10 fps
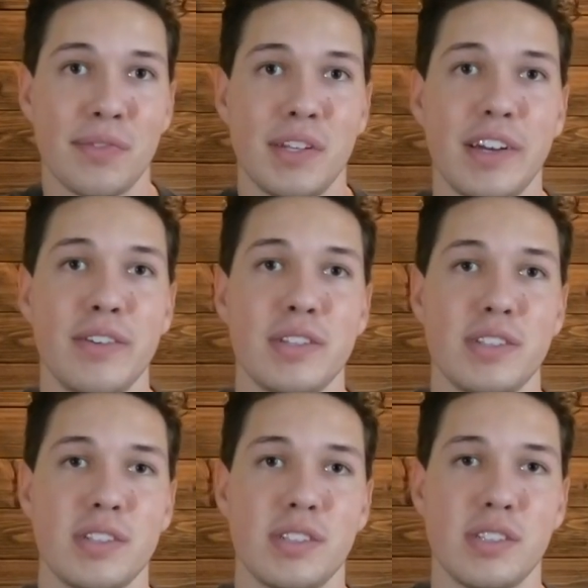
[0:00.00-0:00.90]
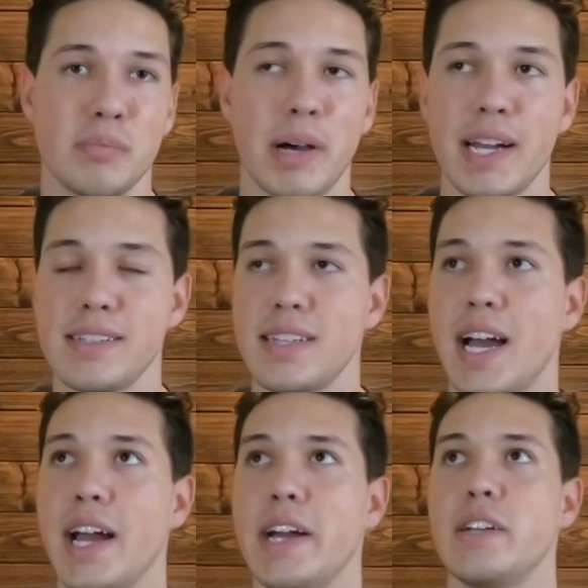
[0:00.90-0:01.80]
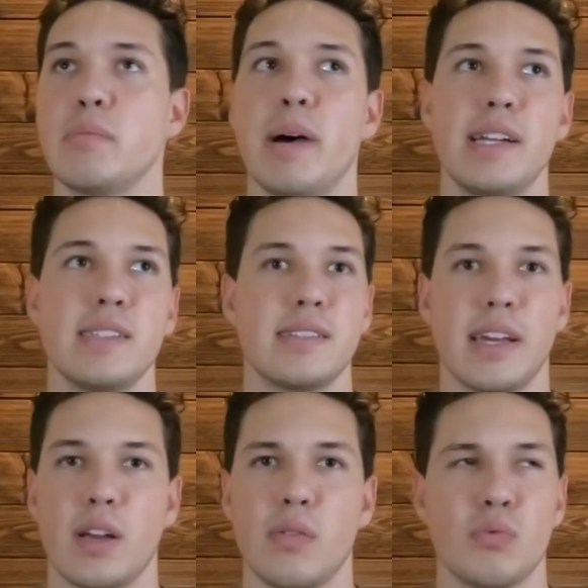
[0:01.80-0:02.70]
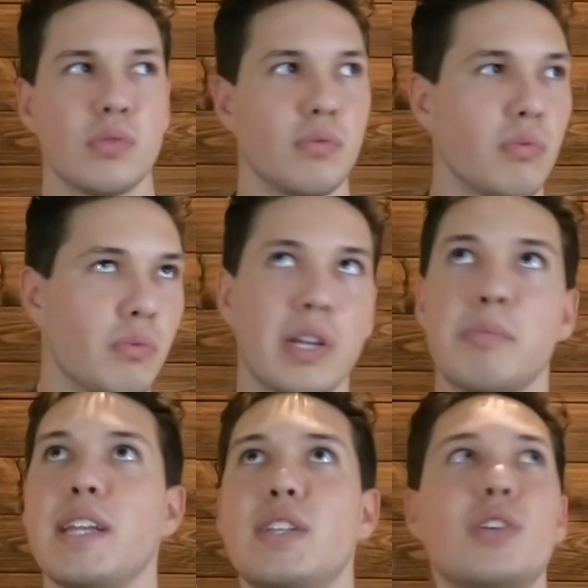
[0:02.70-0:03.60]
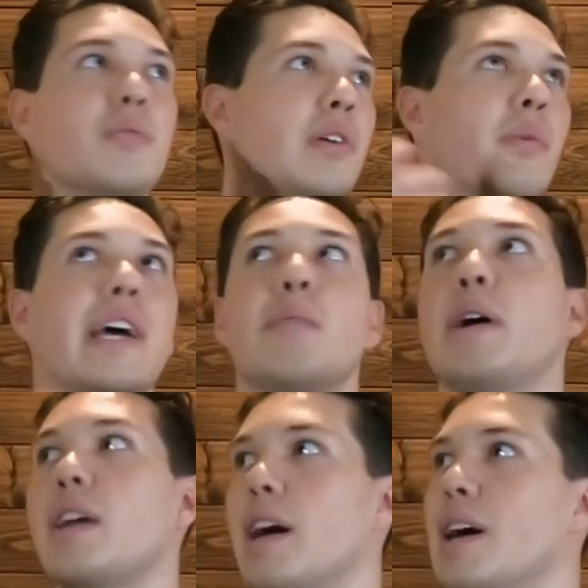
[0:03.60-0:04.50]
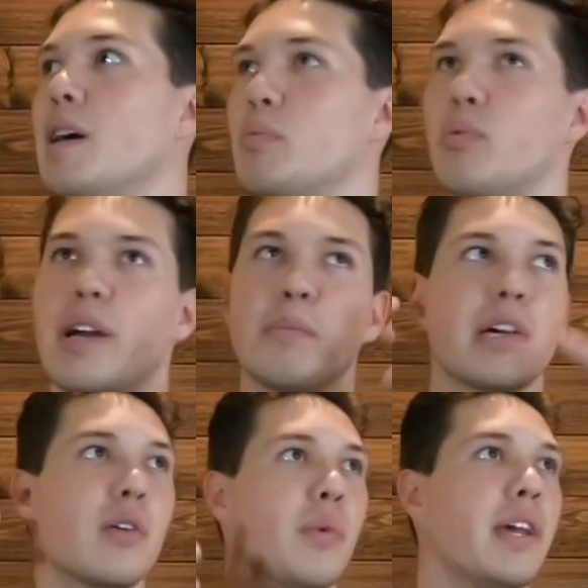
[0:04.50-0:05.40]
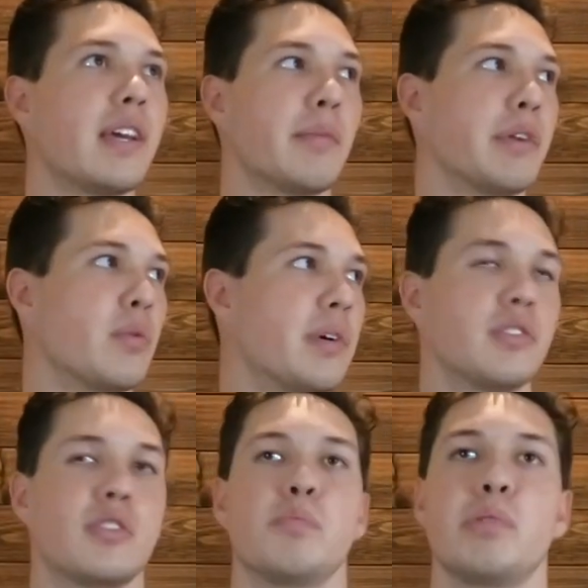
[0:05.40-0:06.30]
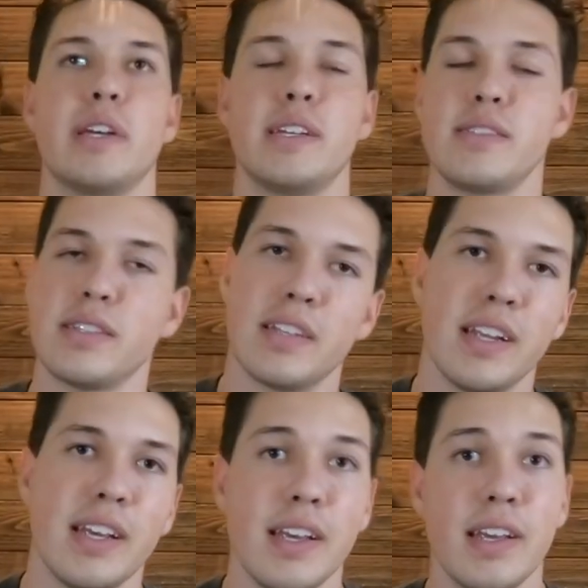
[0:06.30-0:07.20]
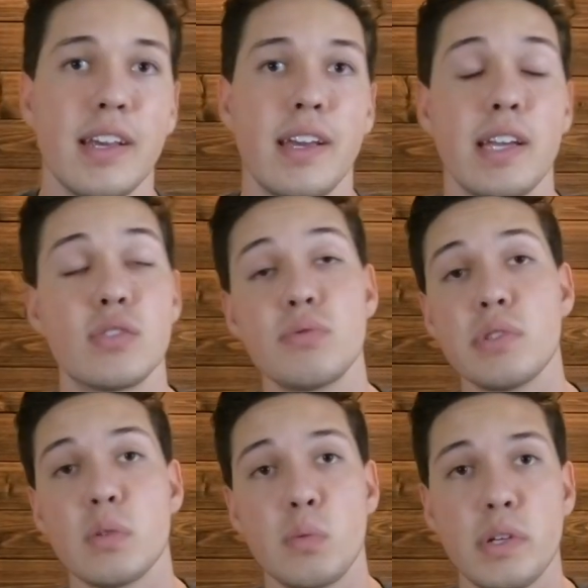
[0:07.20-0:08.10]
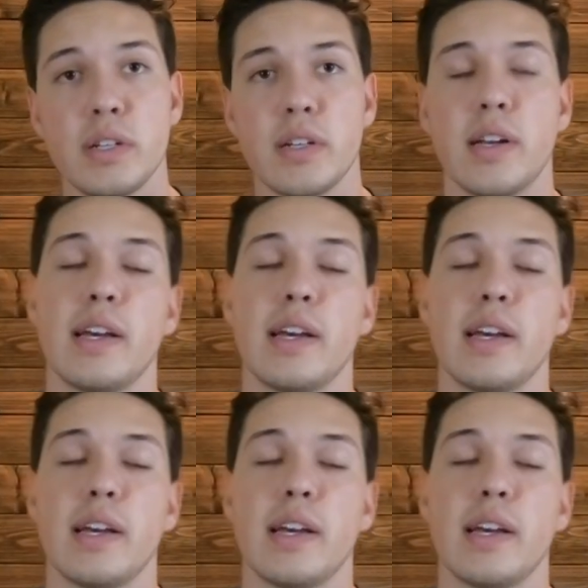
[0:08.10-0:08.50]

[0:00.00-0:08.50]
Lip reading: You know, your body's tired. Your body's like, what am I doing? Why am I up? Why am I awake? I'm in a weird place, and it's really weird.